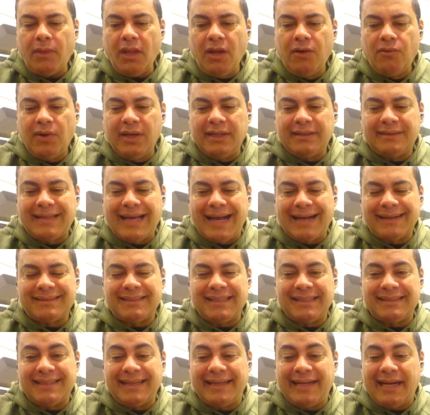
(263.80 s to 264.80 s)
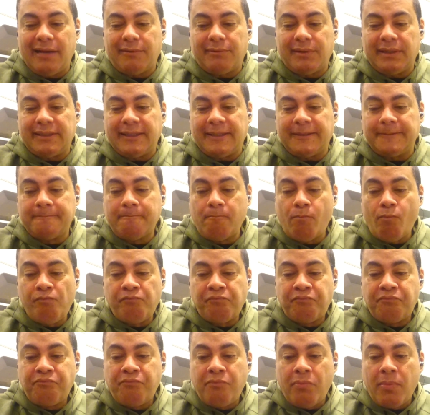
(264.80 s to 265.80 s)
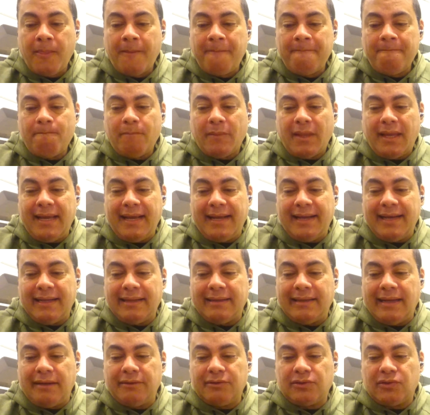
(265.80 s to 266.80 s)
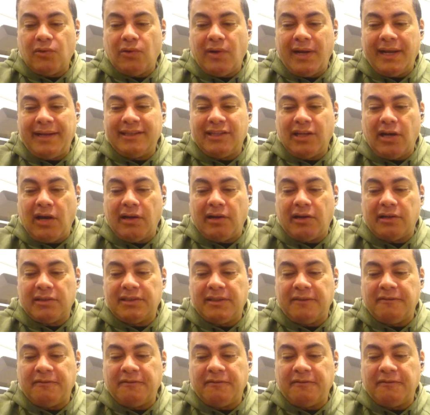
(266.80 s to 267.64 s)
with taxes and everything, it gets down to $8.53.